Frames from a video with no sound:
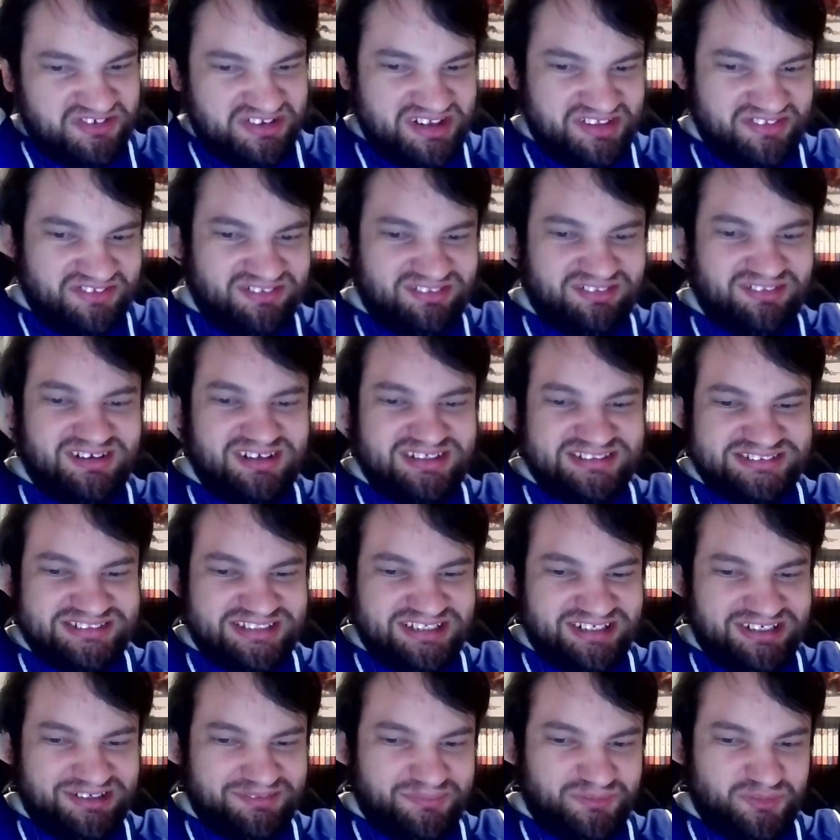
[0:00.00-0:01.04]
against the Lost
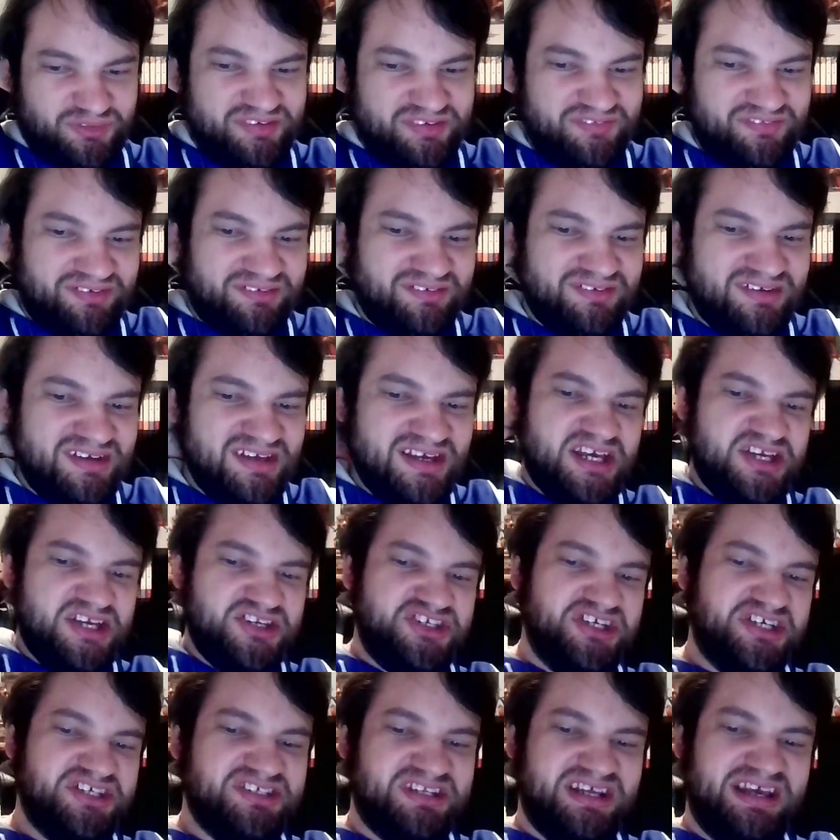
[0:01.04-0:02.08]
Kingdom, or even
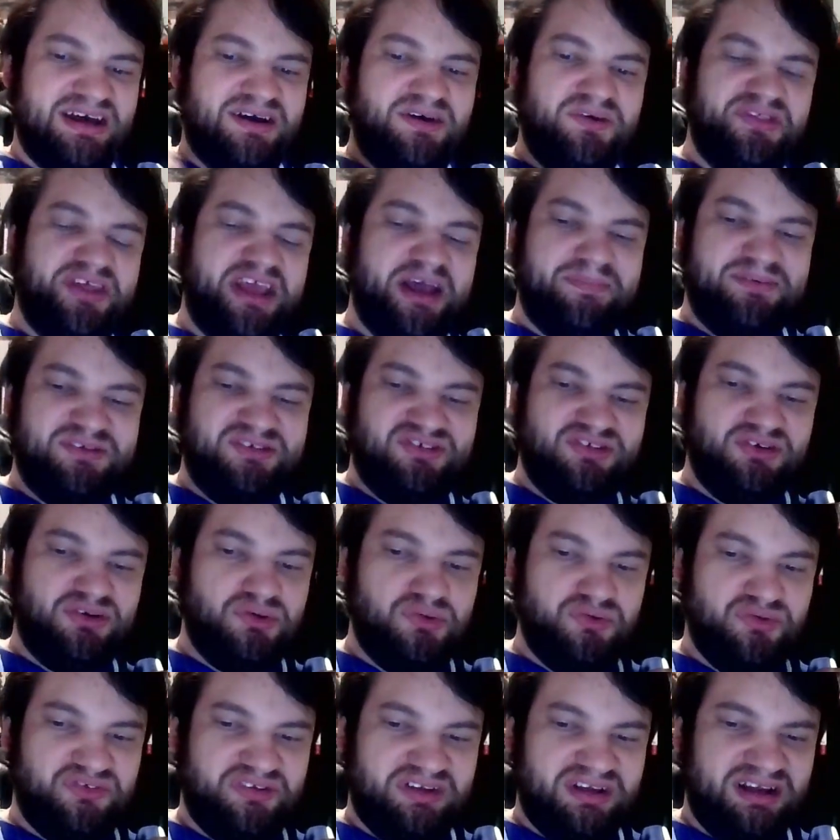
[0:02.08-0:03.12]
just how the
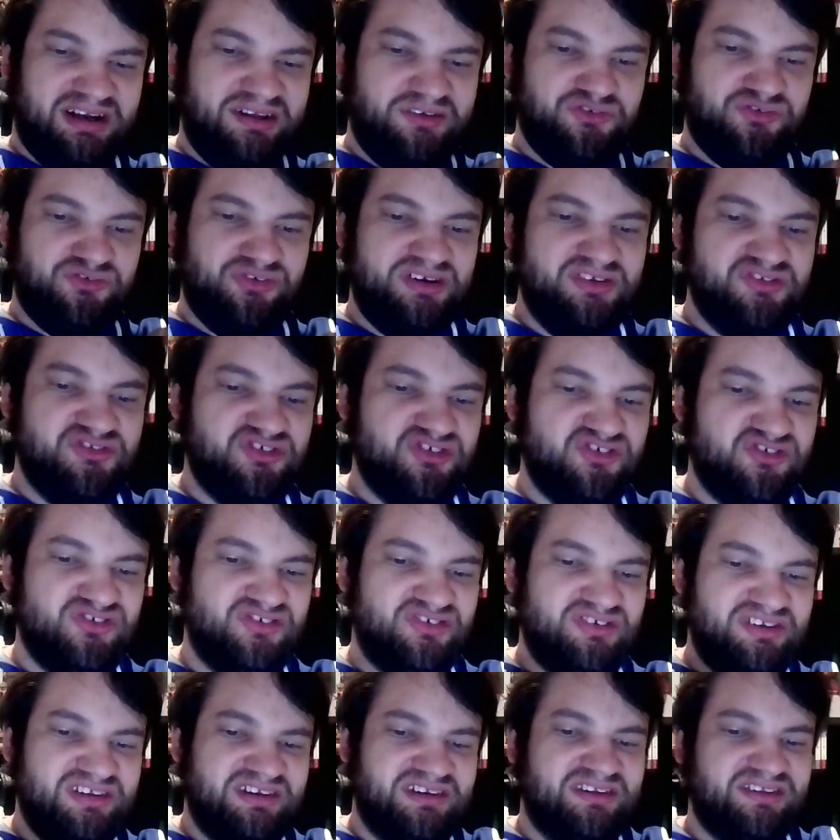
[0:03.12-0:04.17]
episode kind of
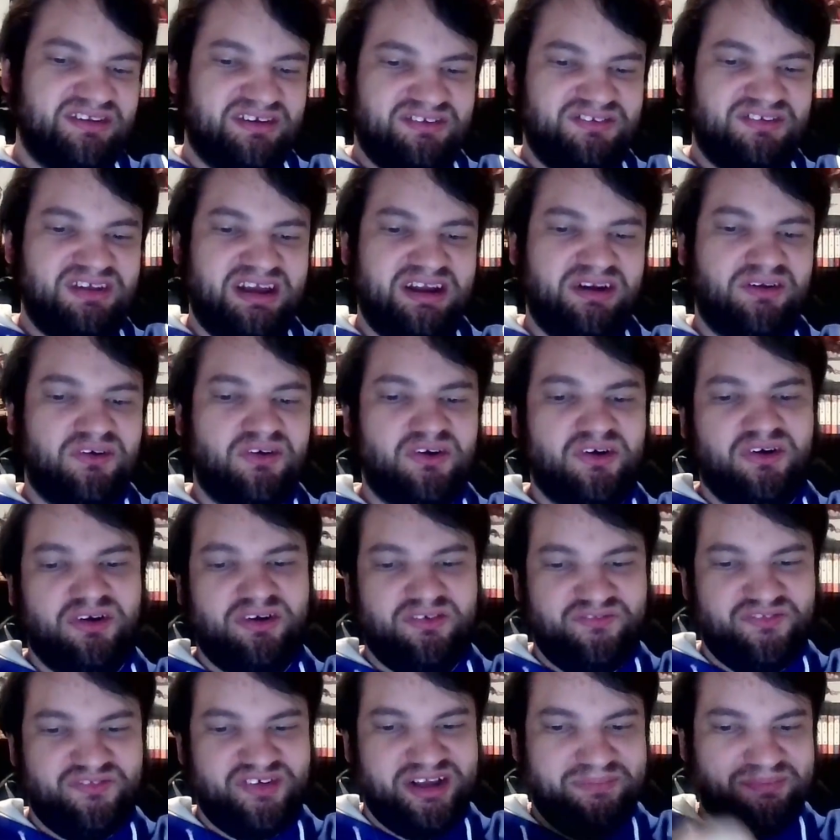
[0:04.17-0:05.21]
transitioned into the title card
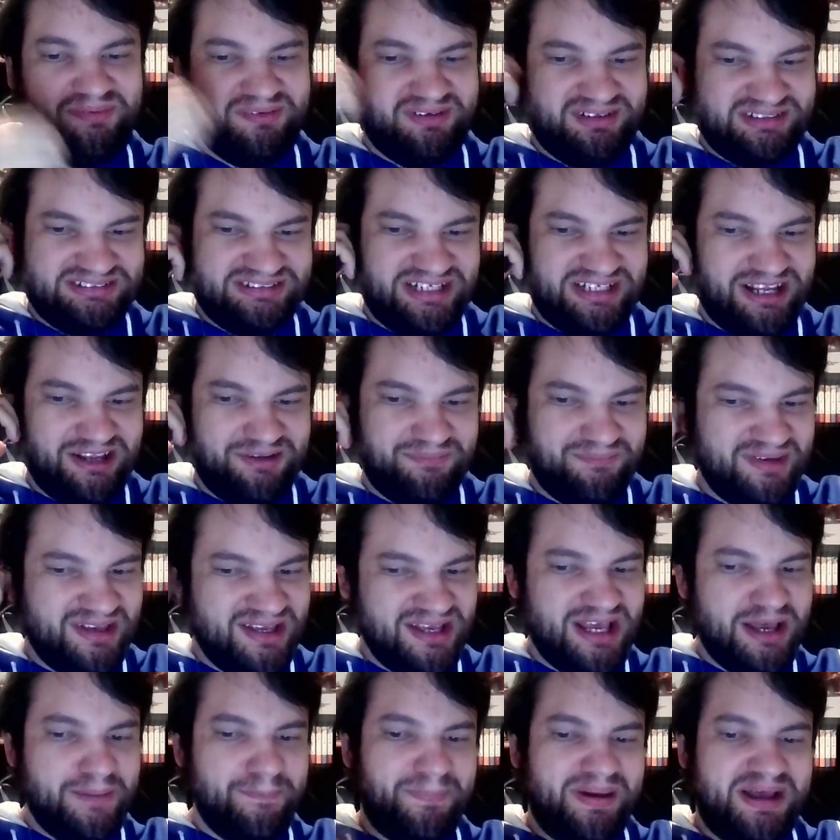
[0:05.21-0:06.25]
of Vegapunk's name
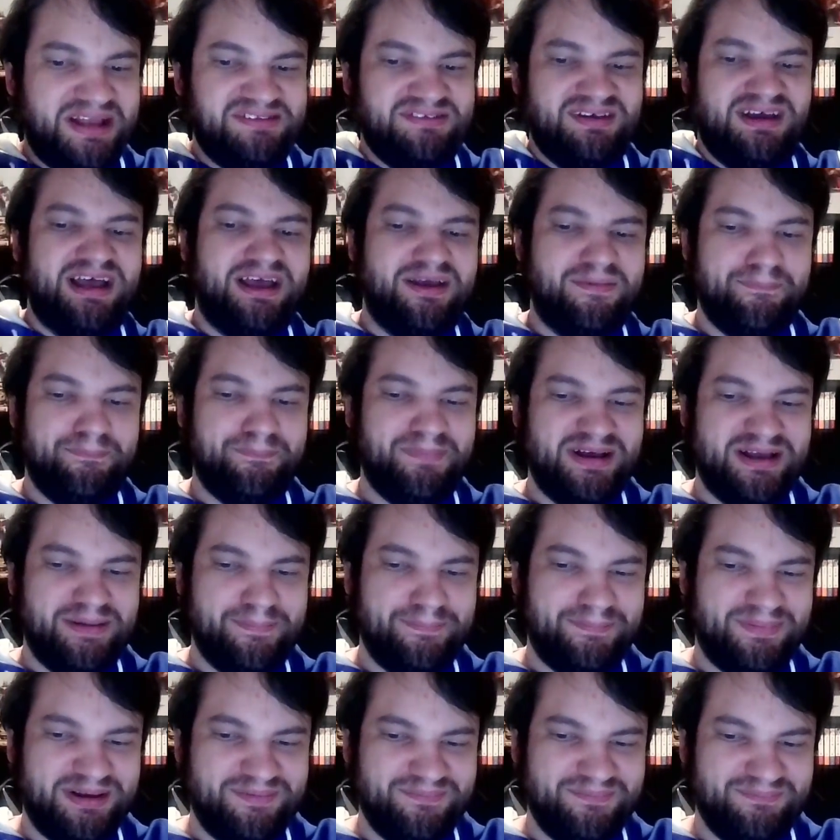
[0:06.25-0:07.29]
by
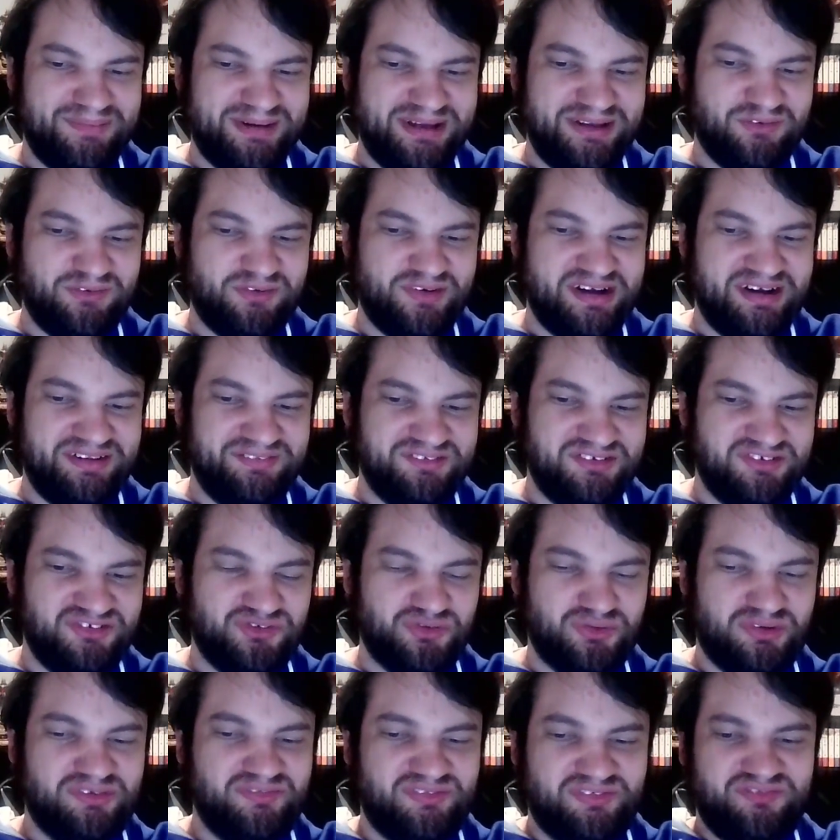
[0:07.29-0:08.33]
creating this
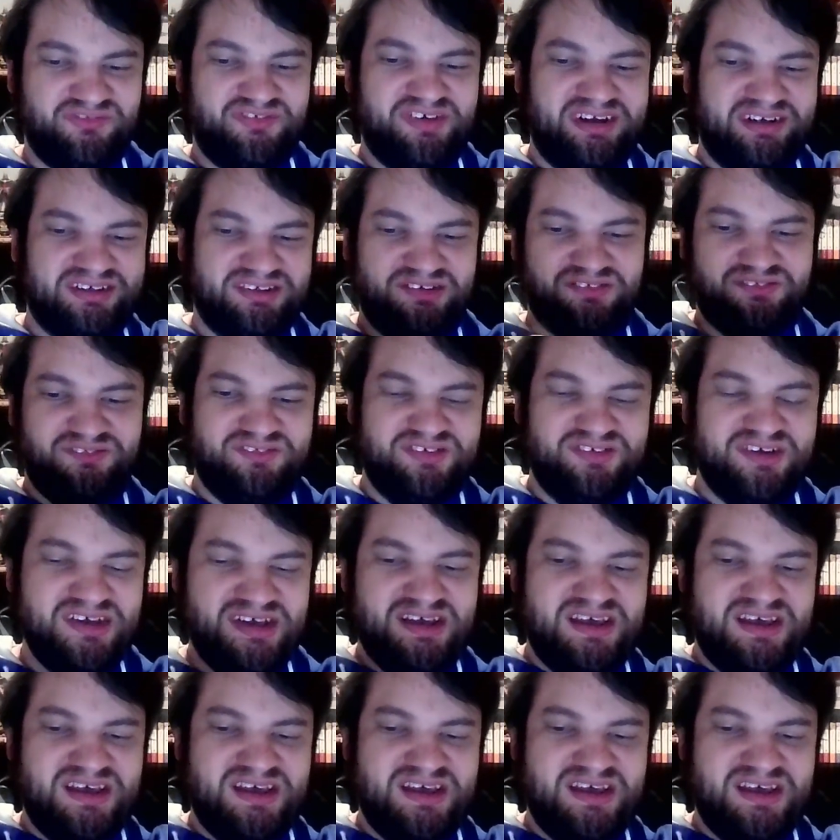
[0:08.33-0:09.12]
sort of effect of